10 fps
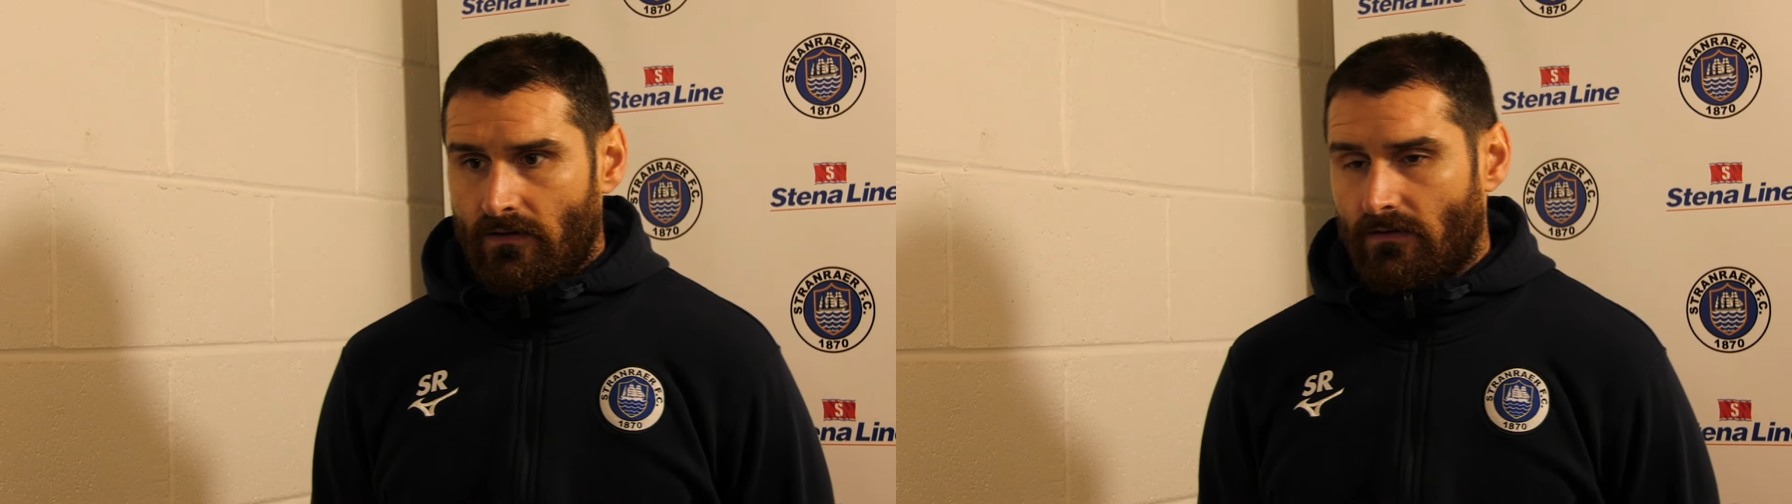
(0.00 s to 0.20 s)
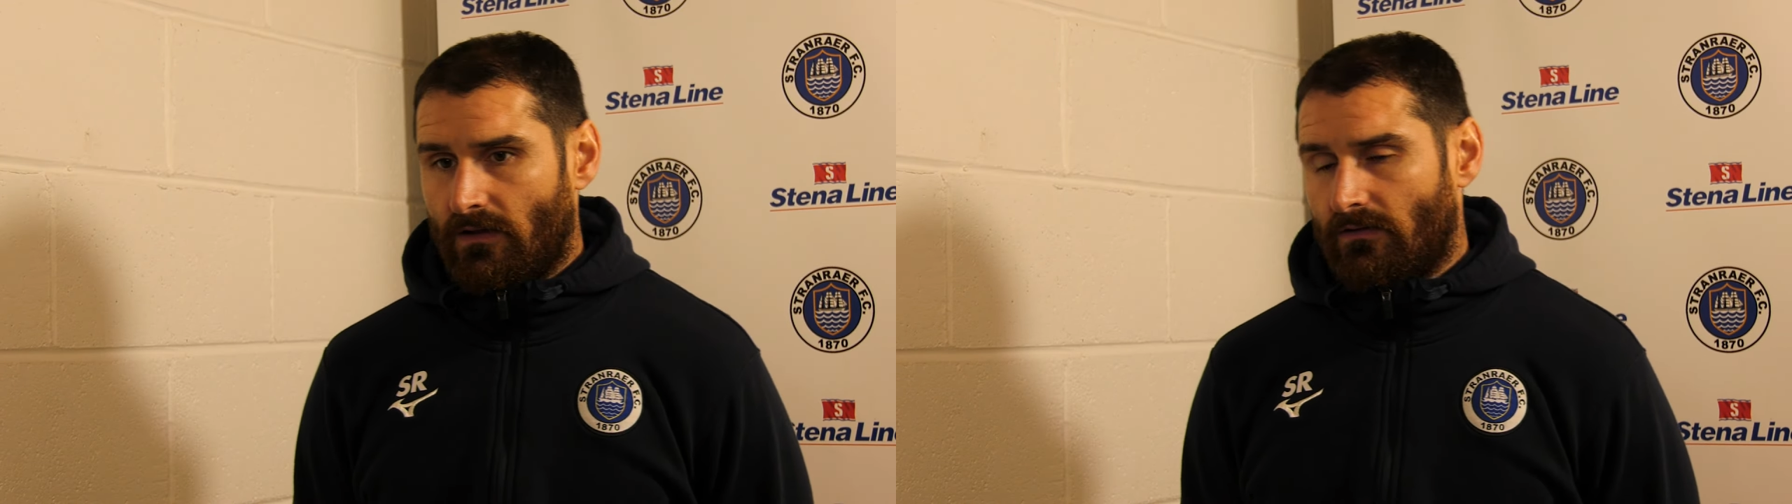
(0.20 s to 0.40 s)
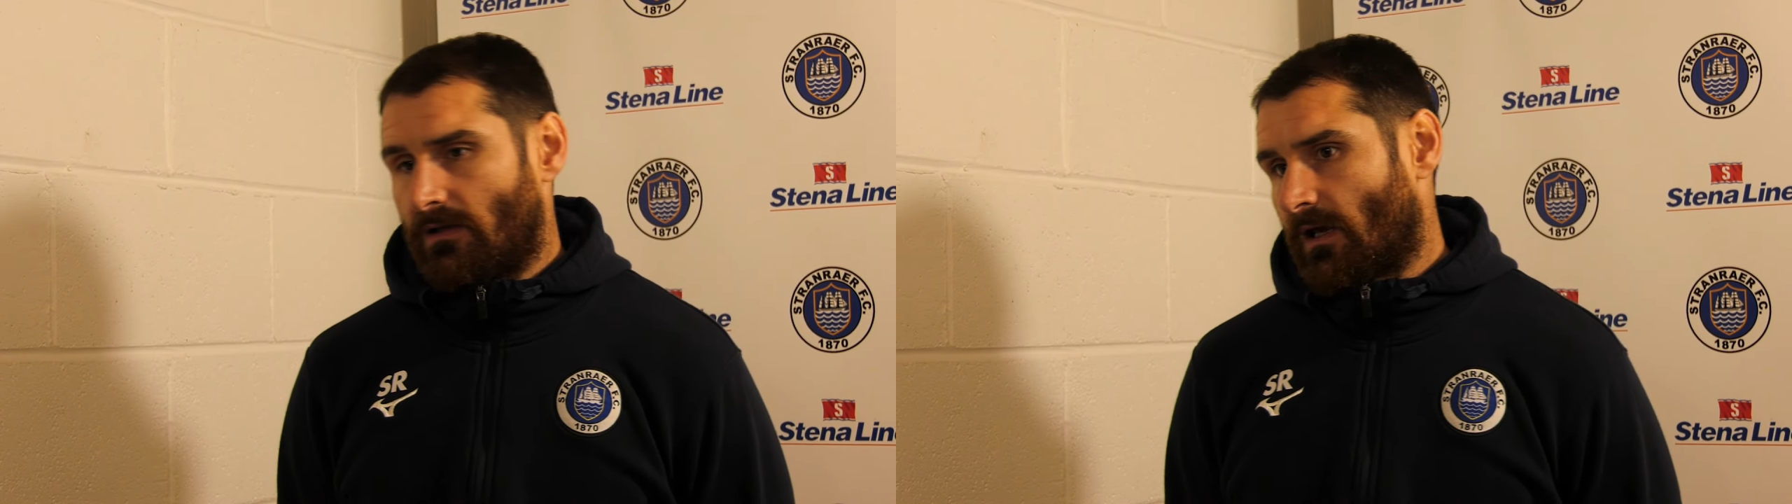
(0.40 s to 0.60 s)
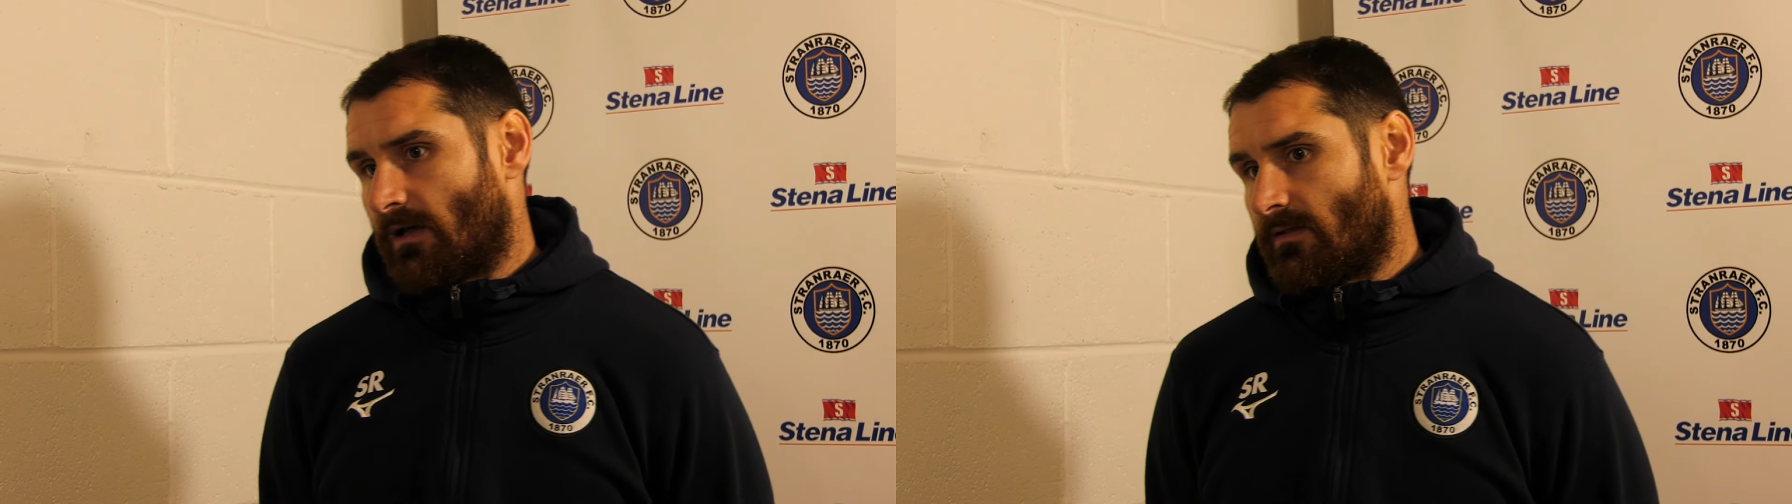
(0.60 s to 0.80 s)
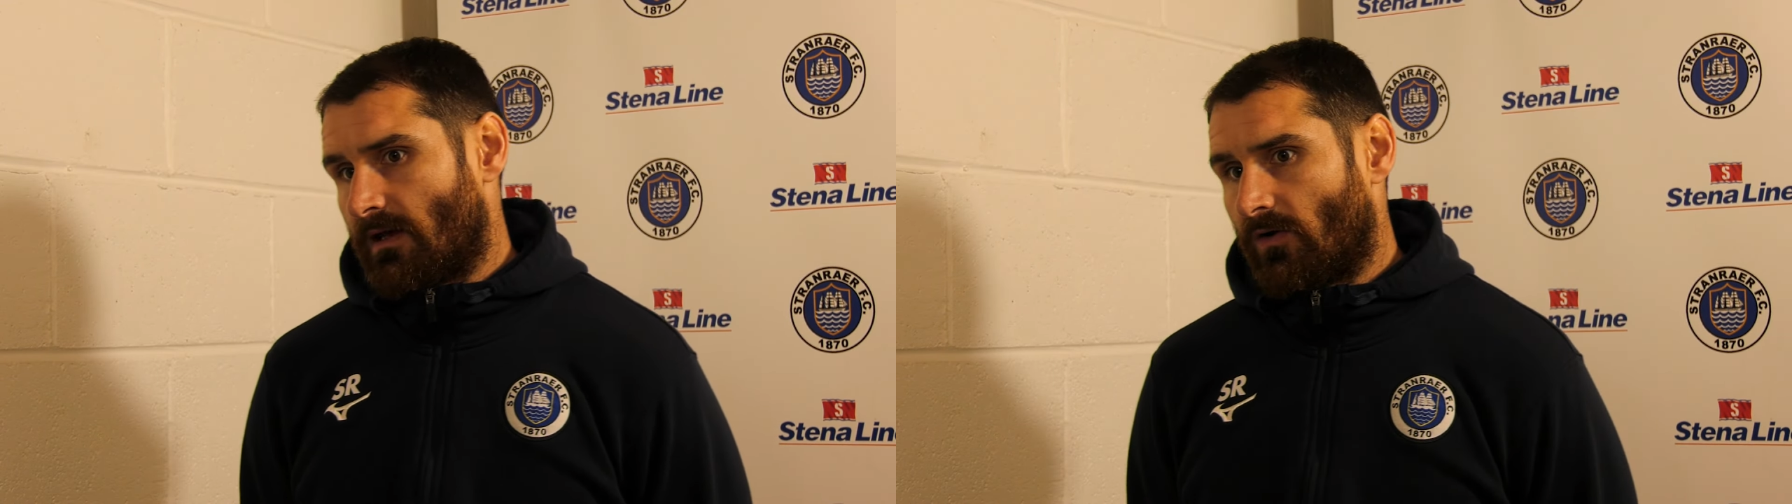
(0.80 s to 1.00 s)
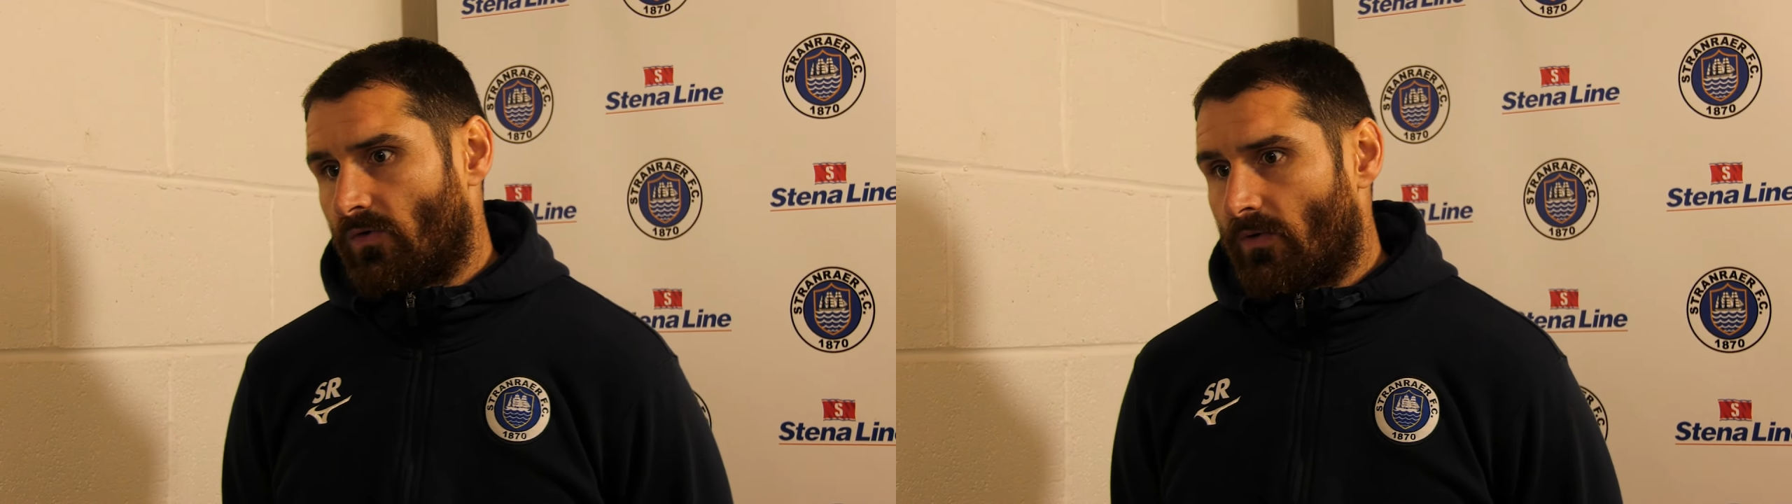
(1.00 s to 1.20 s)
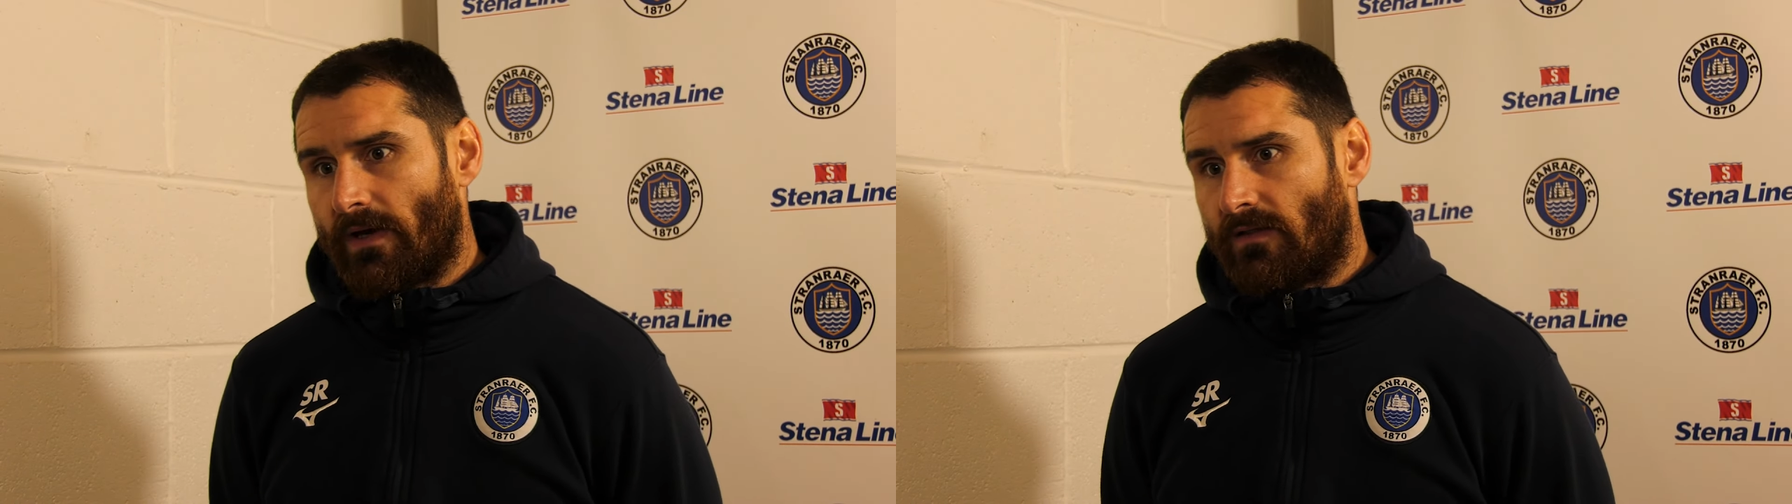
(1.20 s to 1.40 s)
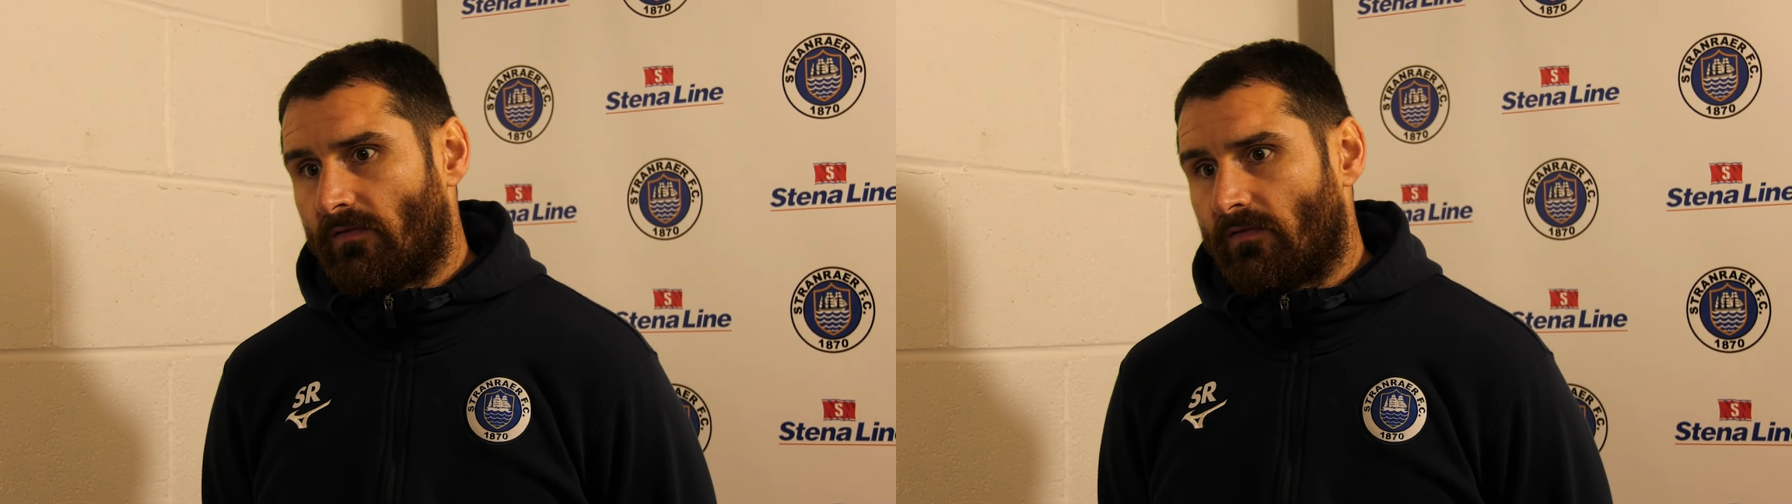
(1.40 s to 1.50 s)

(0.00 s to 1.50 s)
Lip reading: You can't then go away